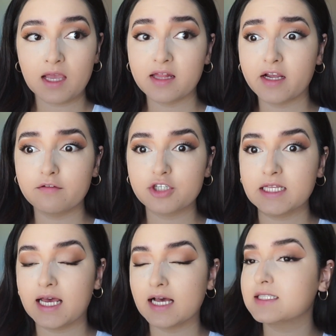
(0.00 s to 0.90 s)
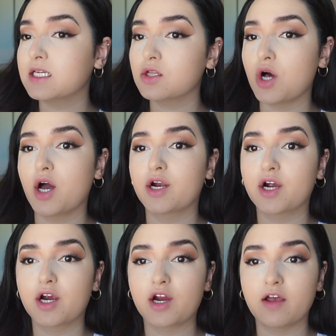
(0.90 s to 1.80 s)
Like, I've tried the Estee
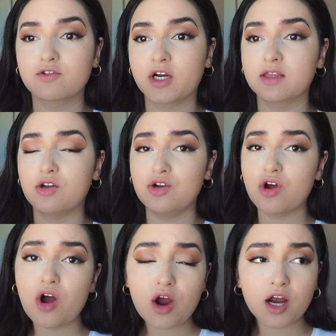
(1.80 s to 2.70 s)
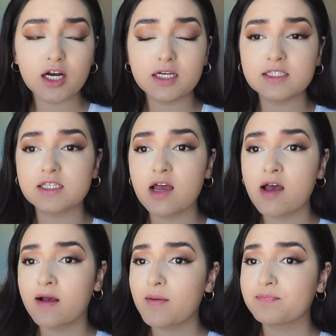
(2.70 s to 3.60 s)
Lauder, I've tried the NARS,
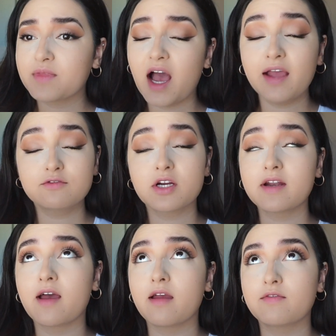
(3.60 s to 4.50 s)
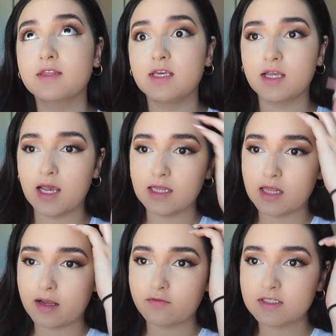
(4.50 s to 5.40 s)
I've tried everything, and
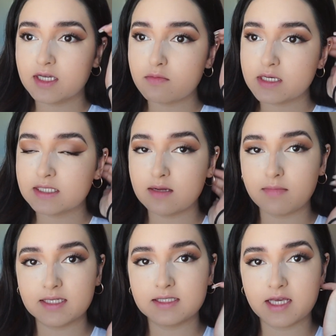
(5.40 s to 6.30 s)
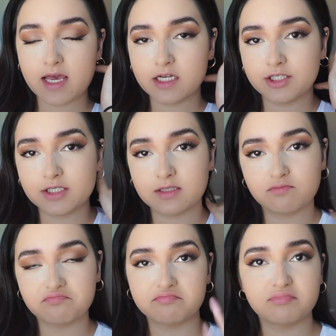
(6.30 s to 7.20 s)
like for some reason my skin just
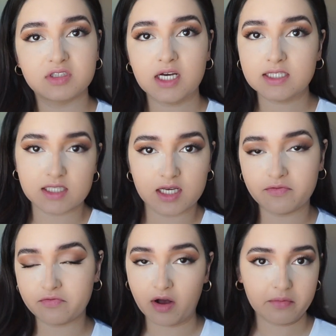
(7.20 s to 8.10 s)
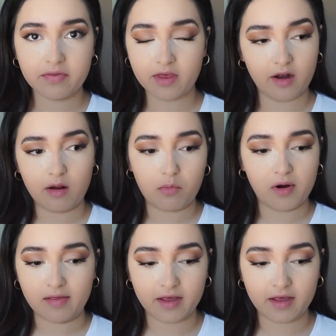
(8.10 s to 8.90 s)
doesn't fuck with it anymore.